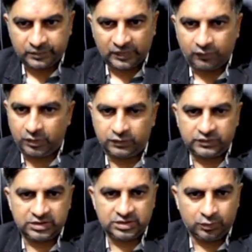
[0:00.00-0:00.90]
one of
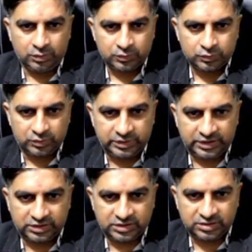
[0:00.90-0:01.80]
the zero, so
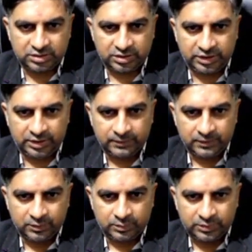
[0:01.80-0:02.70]
take this 3
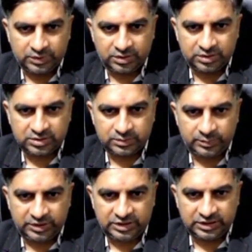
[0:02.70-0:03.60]
plus
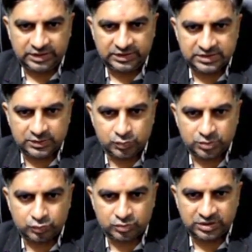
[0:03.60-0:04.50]
beta is equals
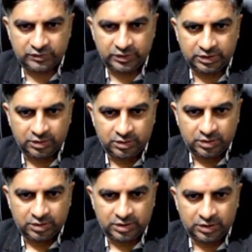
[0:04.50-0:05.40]
to 7.
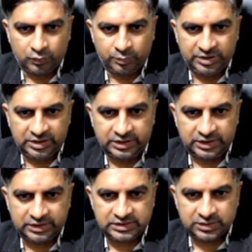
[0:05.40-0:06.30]
Now beta
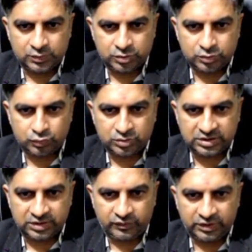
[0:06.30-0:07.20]
is equals to
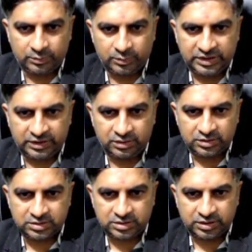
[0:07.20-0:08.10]
7
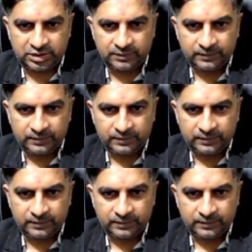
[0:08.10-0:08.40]
minus 3,